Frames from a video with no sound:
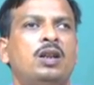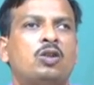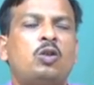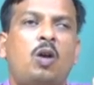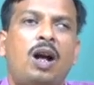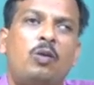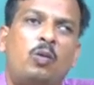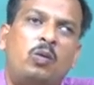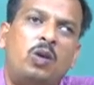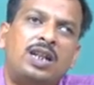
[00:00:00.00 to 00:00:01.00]
So,
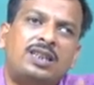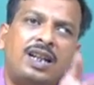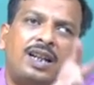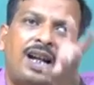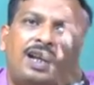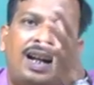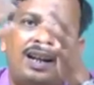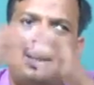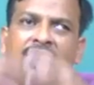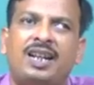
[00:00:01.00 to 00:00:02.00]
once I collect
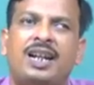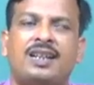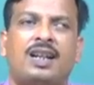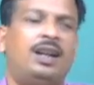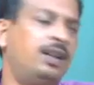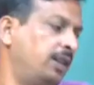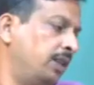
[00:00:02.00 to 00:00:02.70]
the data,